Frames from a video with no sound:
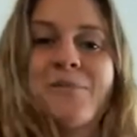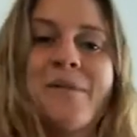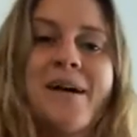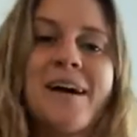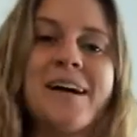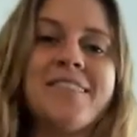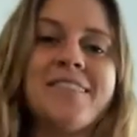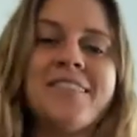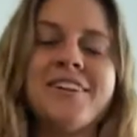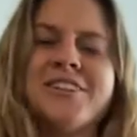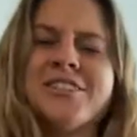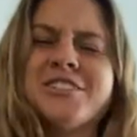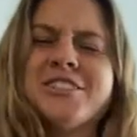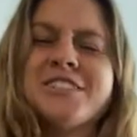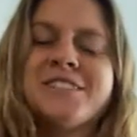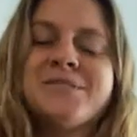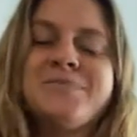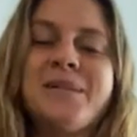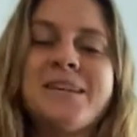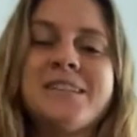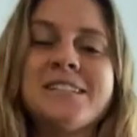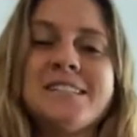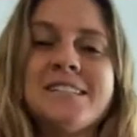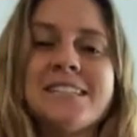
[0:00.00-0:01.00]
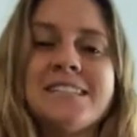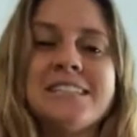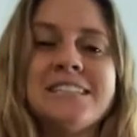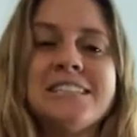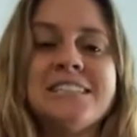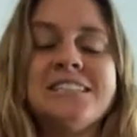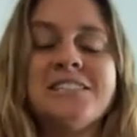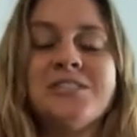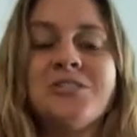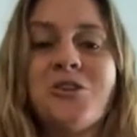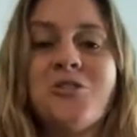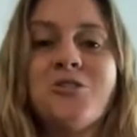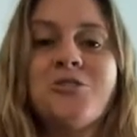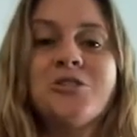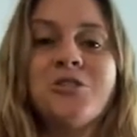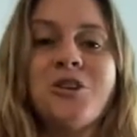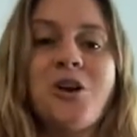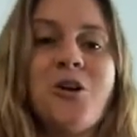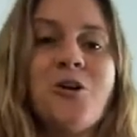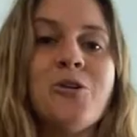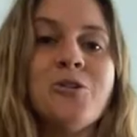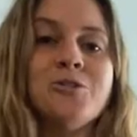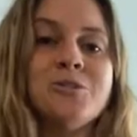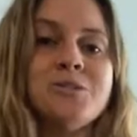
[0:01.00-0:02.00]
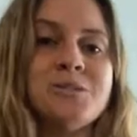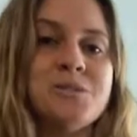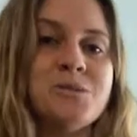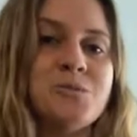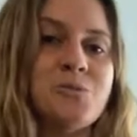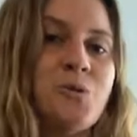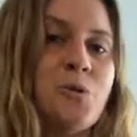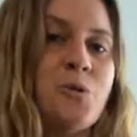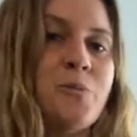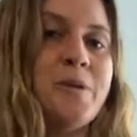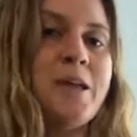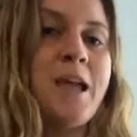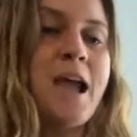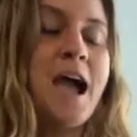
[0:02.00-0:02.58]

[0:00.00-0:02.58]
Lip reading: but they're just basically soaked oats. We'll be